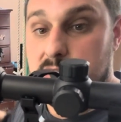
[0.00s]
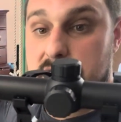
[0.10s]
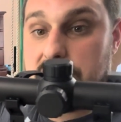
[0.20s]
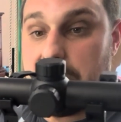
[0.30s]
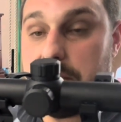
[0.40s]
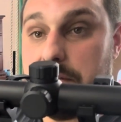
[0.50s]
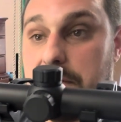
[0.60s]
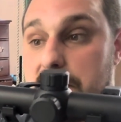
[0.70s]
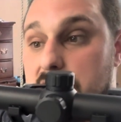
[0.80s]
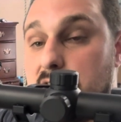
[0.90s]

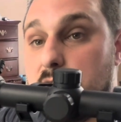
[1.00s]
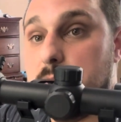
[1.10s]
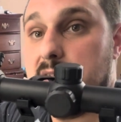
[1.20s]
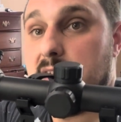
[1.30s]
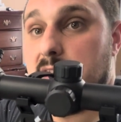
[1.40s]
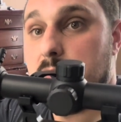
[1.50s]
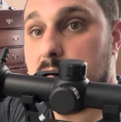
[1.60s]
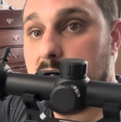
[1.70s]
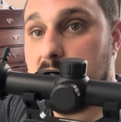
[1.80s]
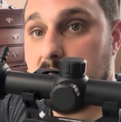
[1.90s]
the scope down
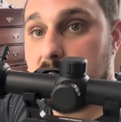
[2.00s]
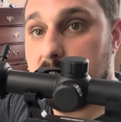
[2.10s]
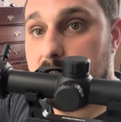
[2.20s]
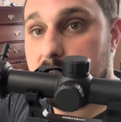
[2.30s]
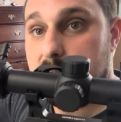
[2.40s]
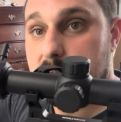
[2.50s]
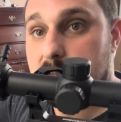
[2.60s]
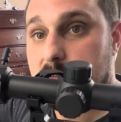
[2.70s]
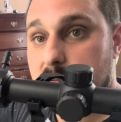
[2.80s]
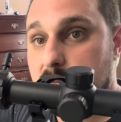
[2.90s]
and
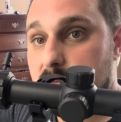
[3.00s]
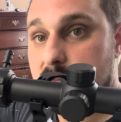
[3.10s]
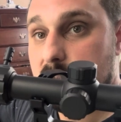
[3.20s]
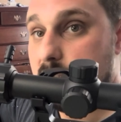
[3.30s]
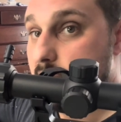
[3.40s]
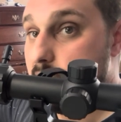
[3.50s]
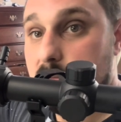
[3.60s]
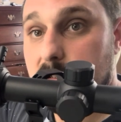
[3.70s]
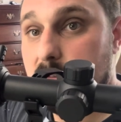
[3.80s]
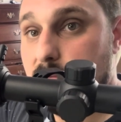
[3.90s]
see
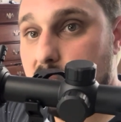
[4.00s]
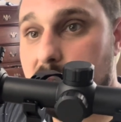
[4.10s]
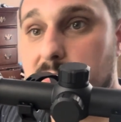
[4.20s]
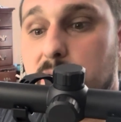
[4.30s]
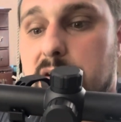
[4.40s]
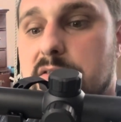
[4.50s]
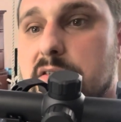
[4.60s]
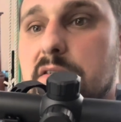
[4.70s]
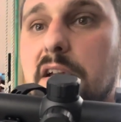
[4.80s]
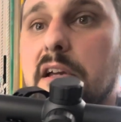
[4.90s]
if we got 4 inches
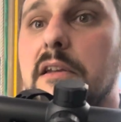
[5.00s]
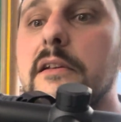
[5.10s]
or not.